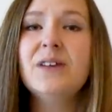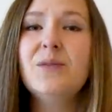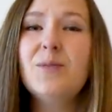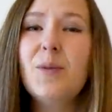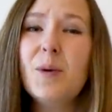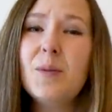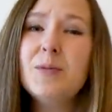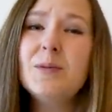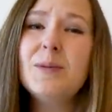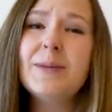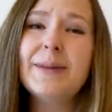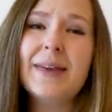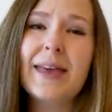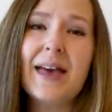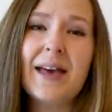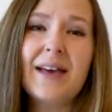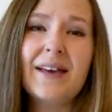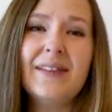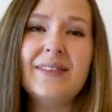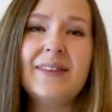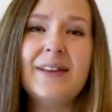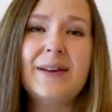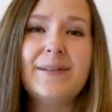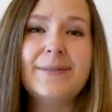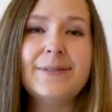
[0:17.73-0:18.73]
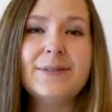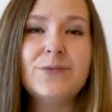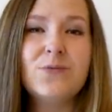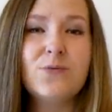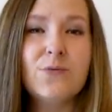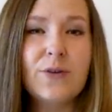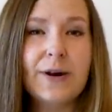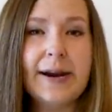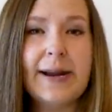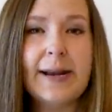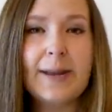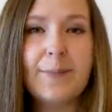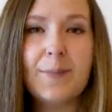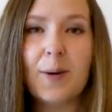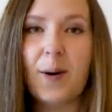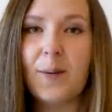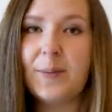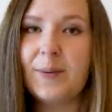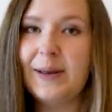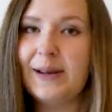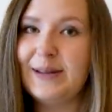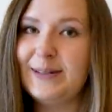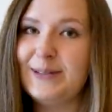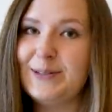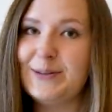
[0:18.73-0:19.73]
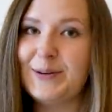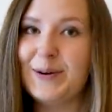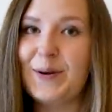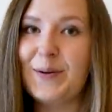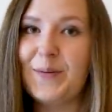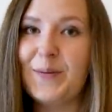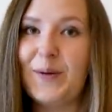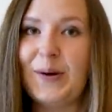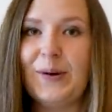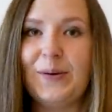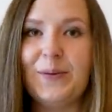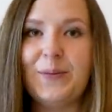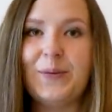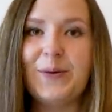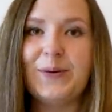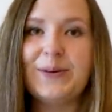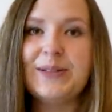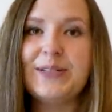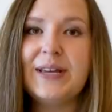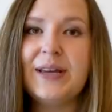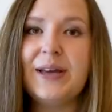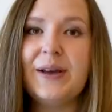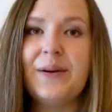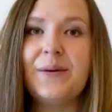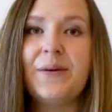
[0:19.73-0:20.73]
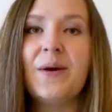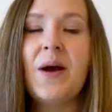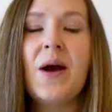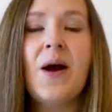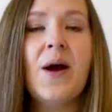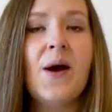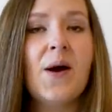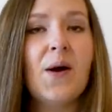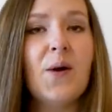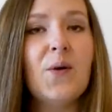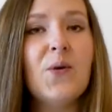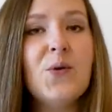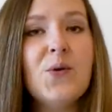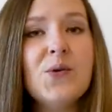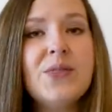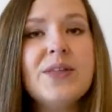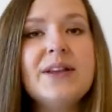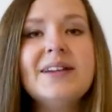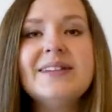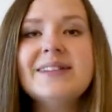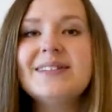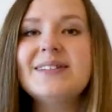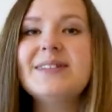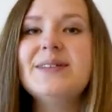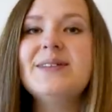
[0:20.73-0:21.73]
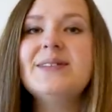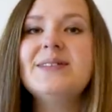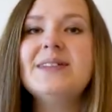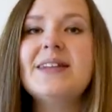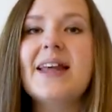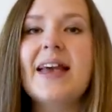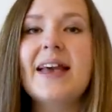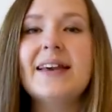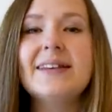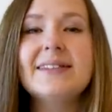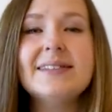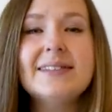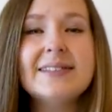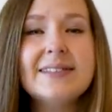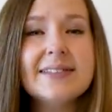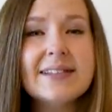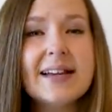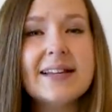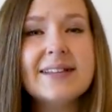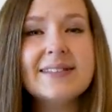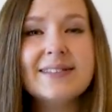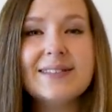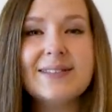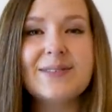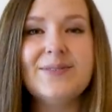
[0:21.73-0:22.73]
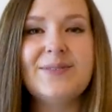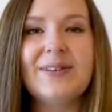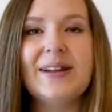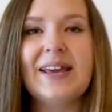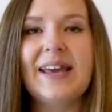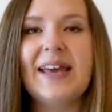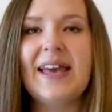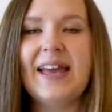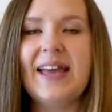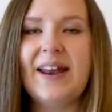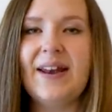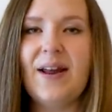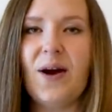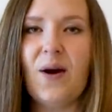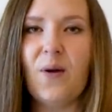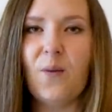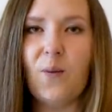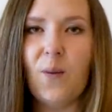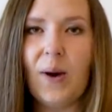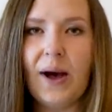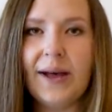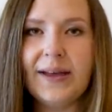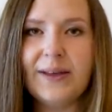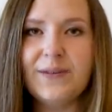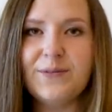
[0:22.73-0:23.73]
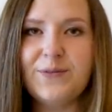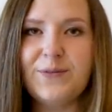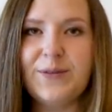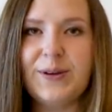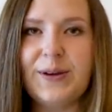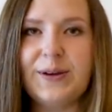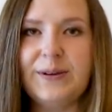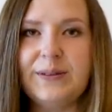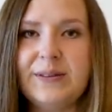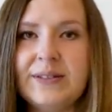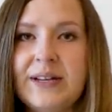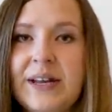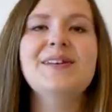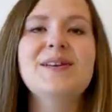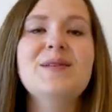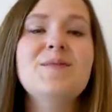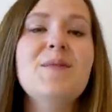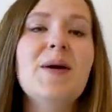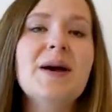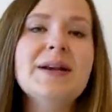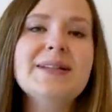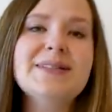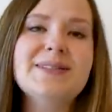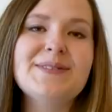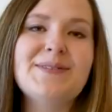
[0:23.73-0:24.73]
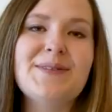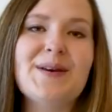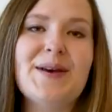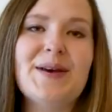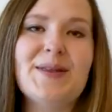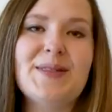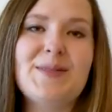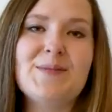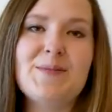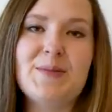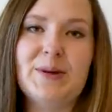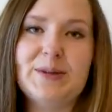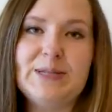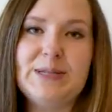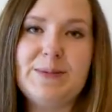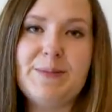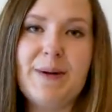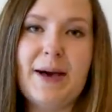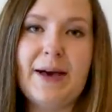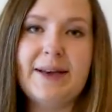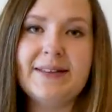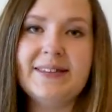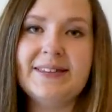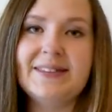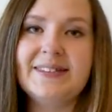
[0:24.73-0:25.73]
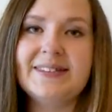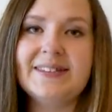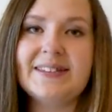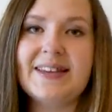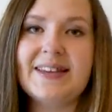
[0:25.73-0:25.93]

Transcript: You've probably heard that it was really popular during World War II, or that it's used extensively in Hawaiian food. You might have heard the Monty Python